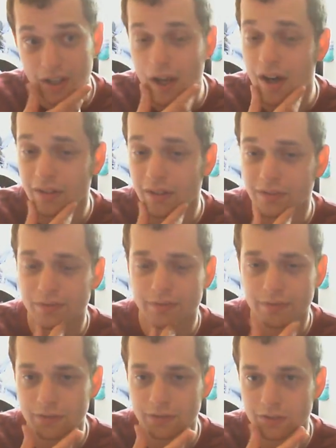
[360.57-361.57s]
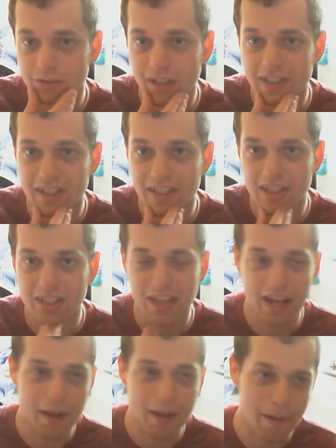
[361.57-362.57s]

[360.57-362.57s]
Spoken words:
of trying to just get